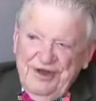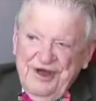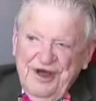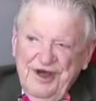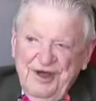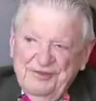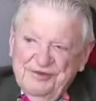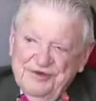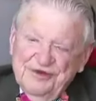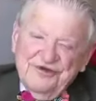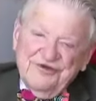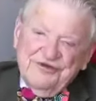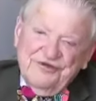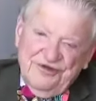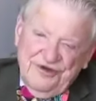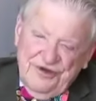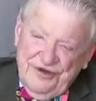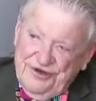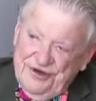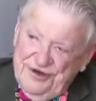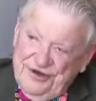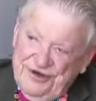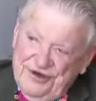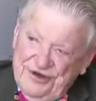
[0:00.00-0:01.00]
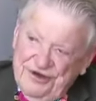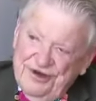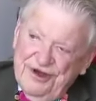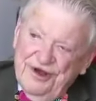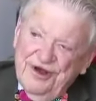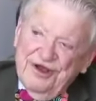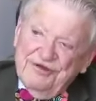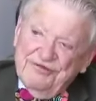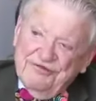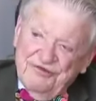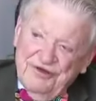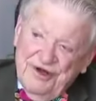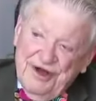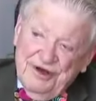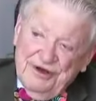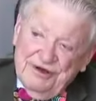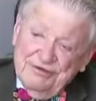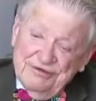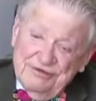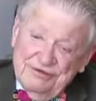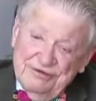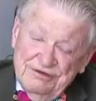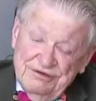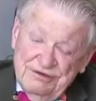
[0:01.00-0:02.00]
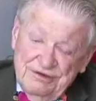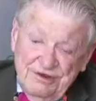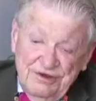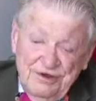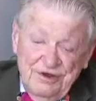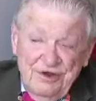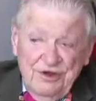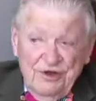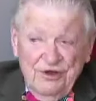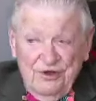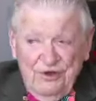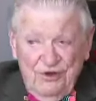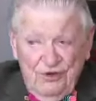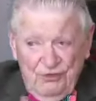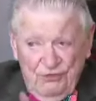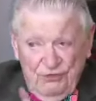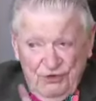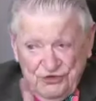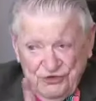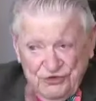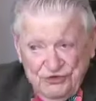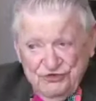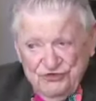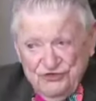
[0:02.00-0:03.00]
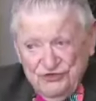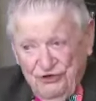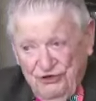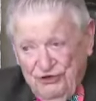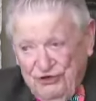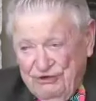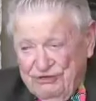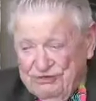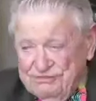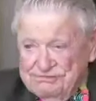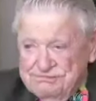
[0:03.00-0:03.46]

I'm just saying I found what you saw.